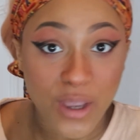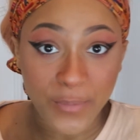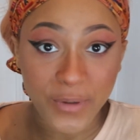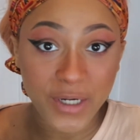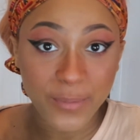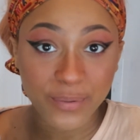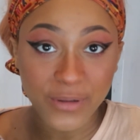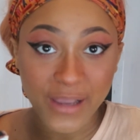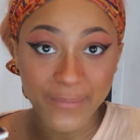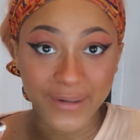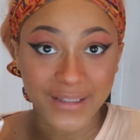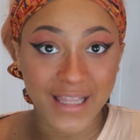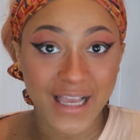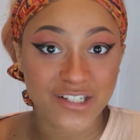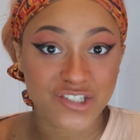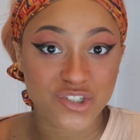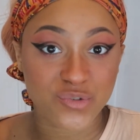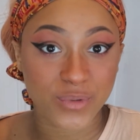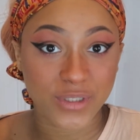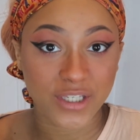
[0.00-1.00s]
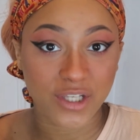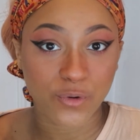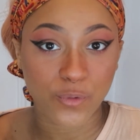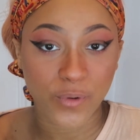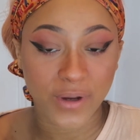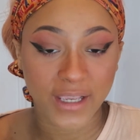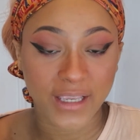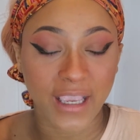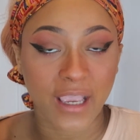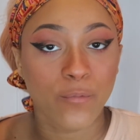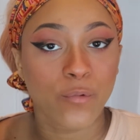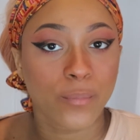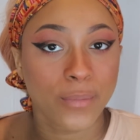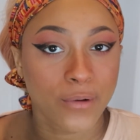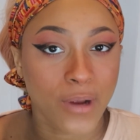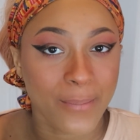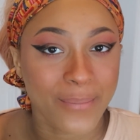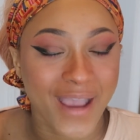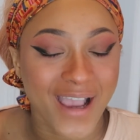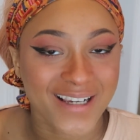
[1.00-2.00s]
I'm gonna apply my lashes really quick and we'll be
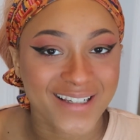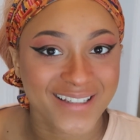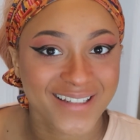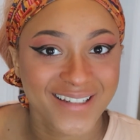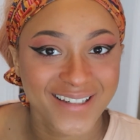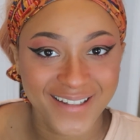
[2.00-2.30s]
right back.